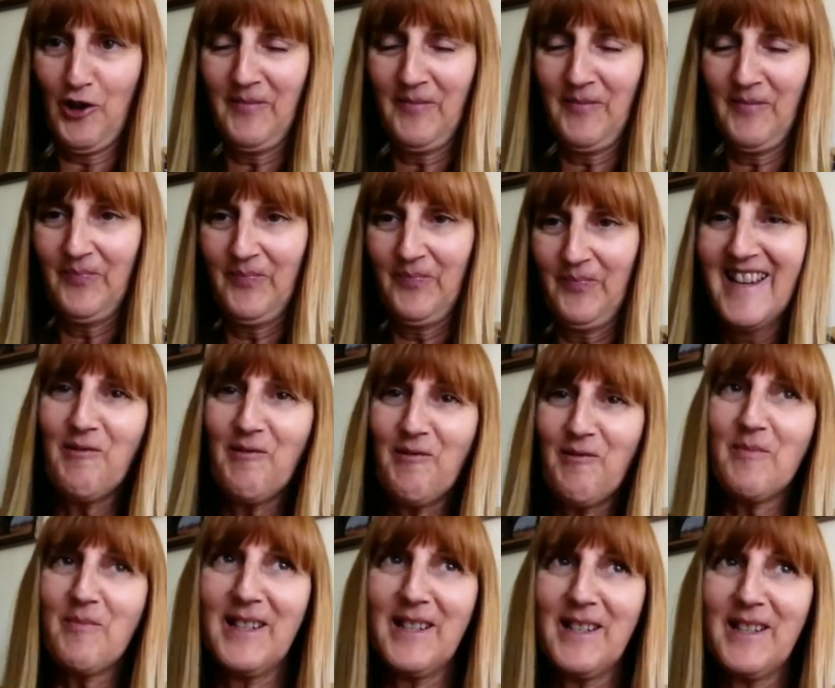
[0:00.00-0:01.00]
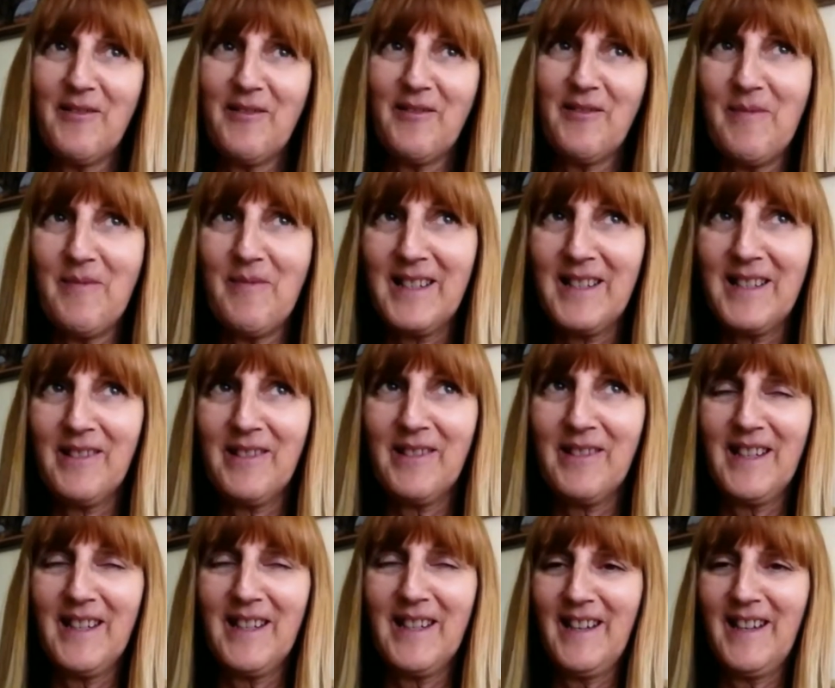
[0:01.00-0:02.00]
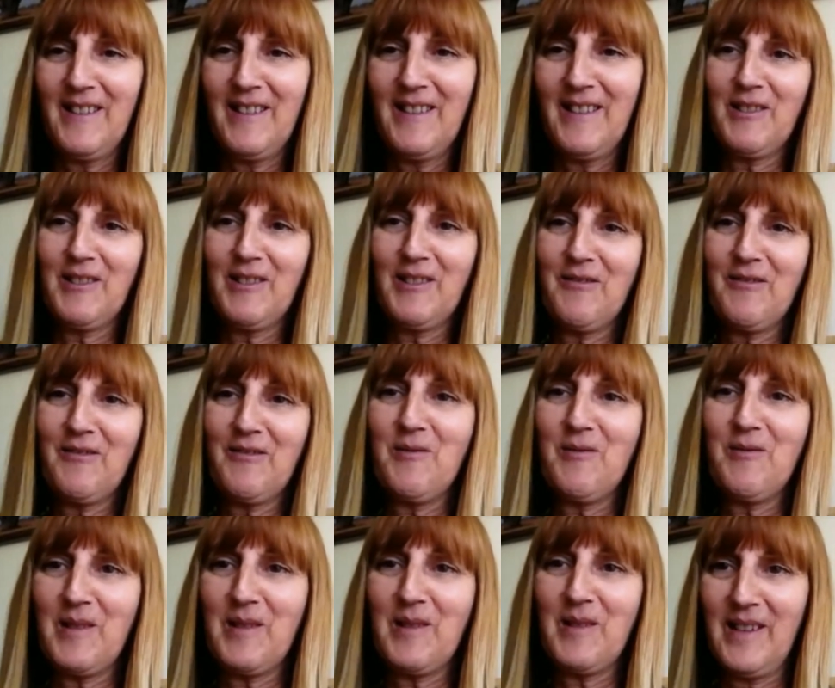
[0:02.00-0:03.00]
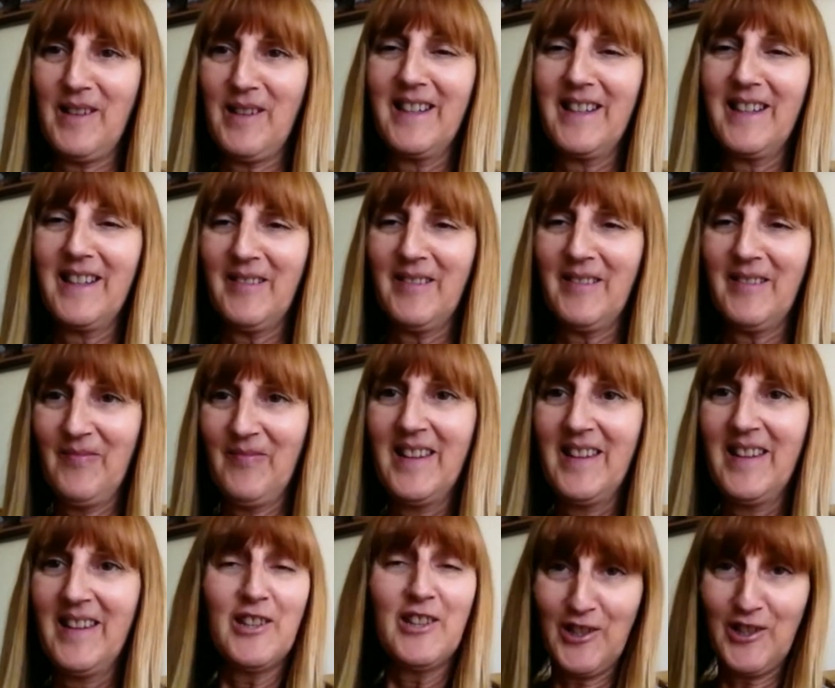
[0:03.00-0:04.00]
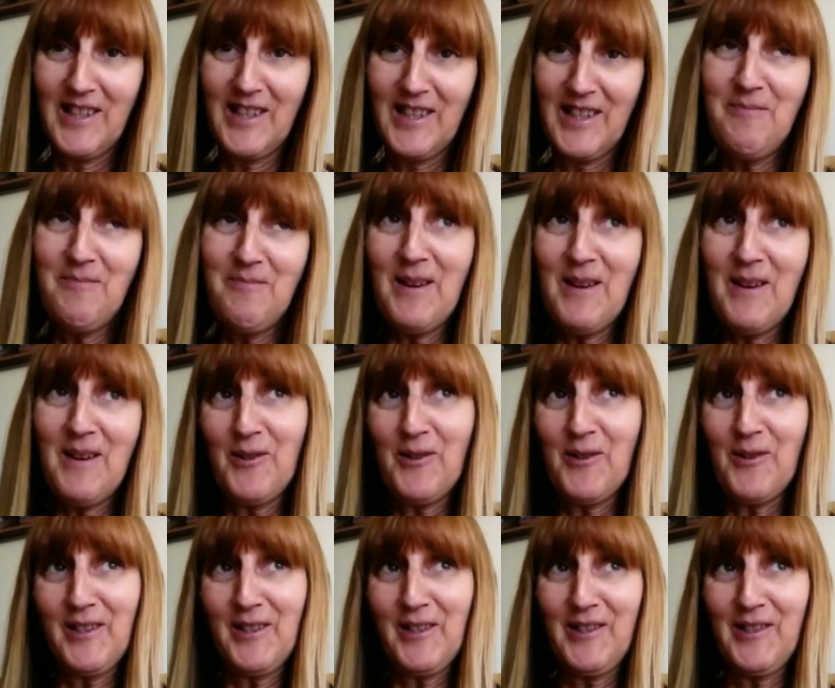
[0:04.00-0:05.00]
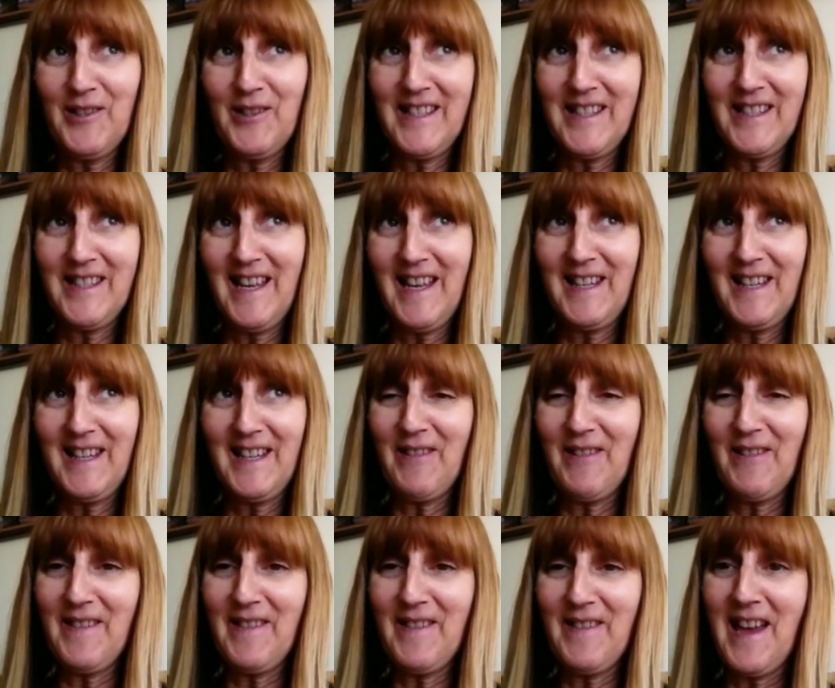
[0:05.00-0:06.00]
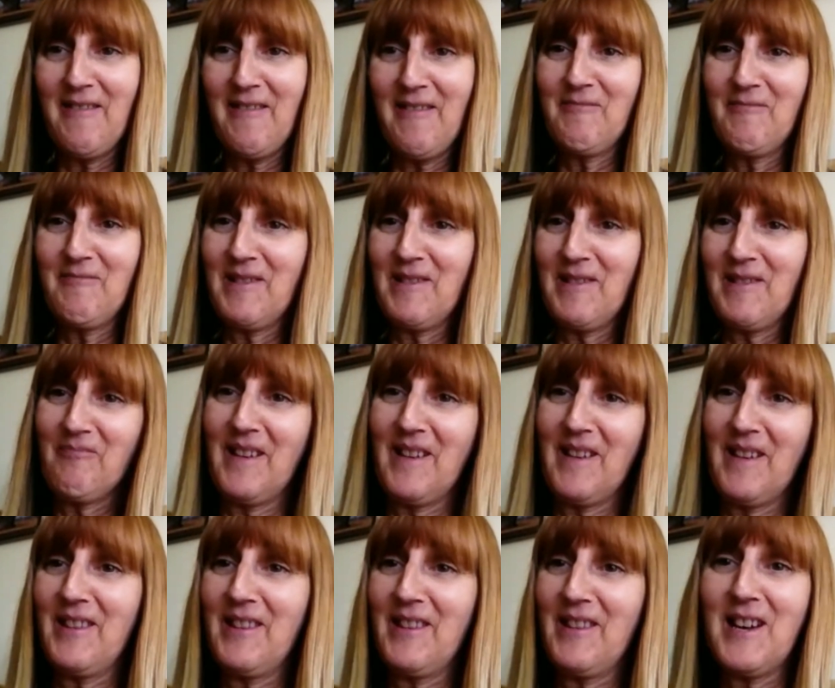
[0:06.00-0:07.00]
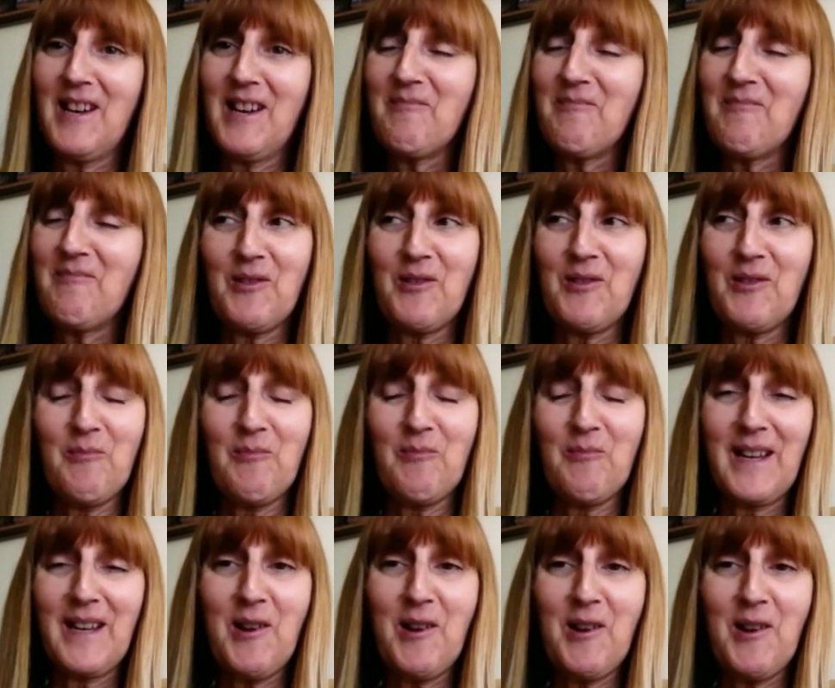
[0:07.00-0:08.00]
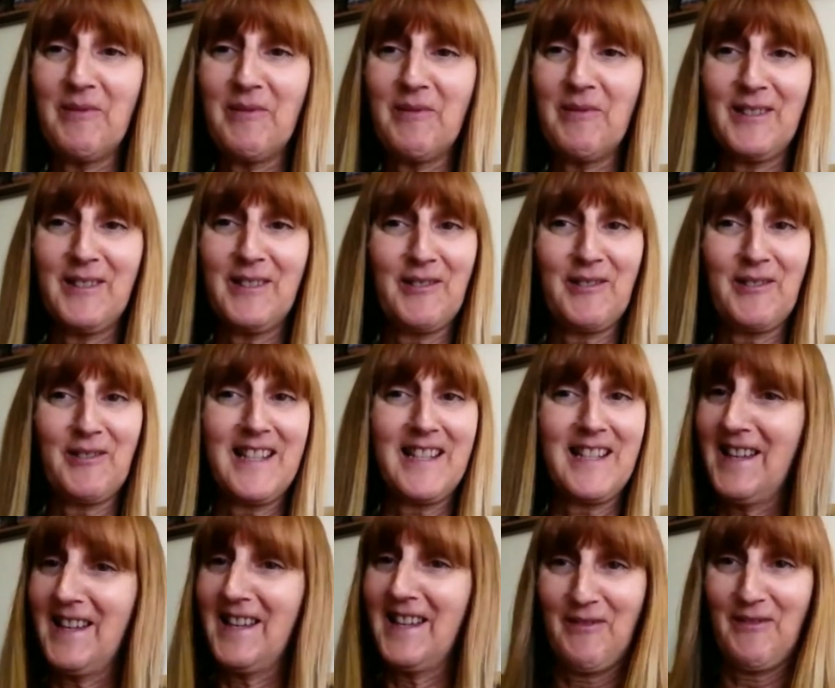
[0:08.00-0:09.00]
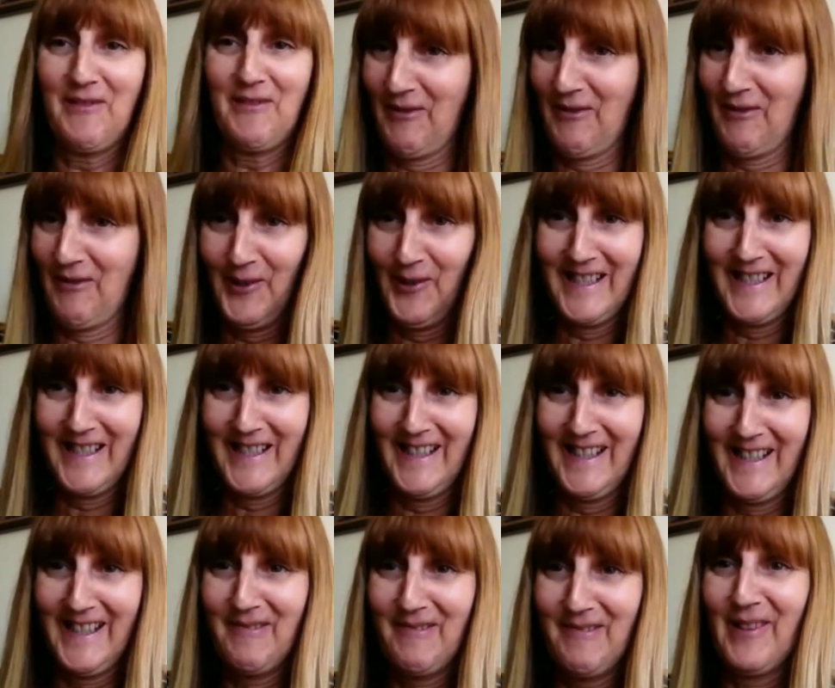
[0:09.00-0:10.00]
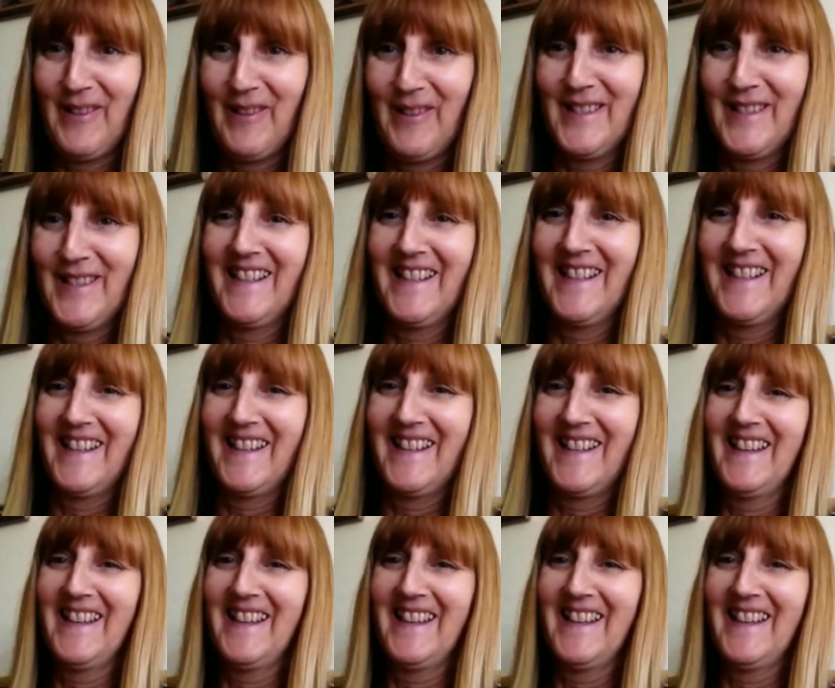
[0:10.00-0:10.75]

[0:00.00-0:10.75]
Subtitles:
shock. So it was mind over matter with the claustrophobic bit, yeah. You could keep it or you could leave it there. And at the time, I thought I'll bring it home, and it's just sat, and I've never looked at it. But